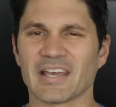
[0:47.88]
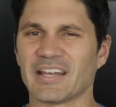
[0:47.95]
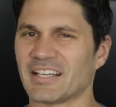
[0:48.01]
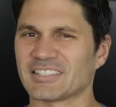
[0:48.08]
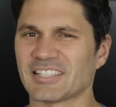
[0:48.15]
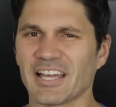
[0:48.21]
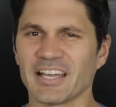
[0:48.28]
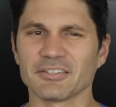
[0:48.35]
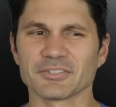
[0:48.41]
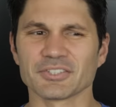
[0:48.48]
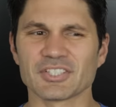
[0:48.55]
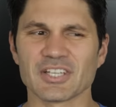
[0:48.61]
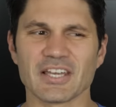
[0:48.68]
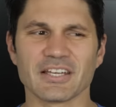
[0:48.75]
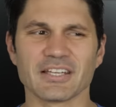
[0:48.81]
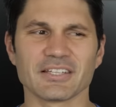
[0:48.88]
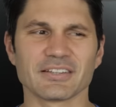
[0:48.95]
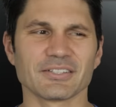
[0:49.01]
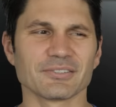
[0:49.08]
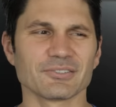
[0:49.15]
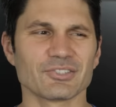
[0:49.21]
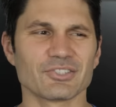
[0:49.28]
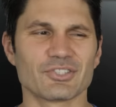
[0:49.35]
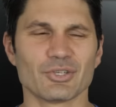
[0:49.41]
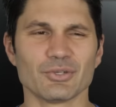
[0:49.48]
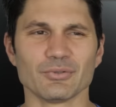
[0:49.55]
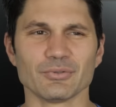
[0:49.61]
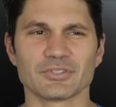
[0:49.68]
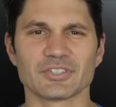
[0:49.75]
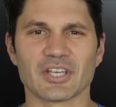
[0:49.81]
And as I understand it, there's
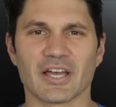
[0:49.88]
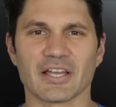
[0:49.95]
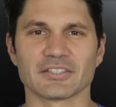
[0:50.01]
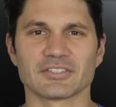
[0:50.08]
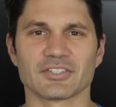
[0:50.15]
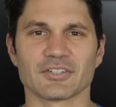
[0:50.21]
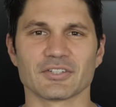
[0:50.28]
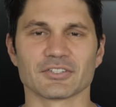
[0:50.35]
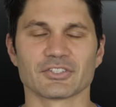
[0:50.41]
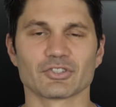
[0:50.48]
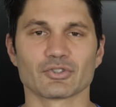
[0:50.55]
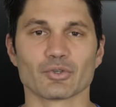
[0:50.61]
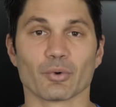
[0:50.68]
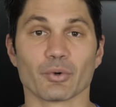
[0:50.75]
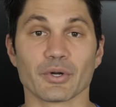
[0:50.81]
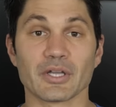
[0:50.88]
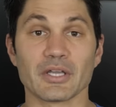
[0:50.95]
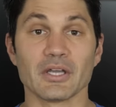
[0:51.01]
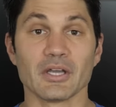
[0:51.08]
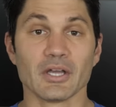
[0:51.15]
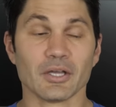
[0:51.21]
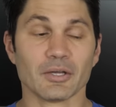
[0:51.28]
two sides to the story,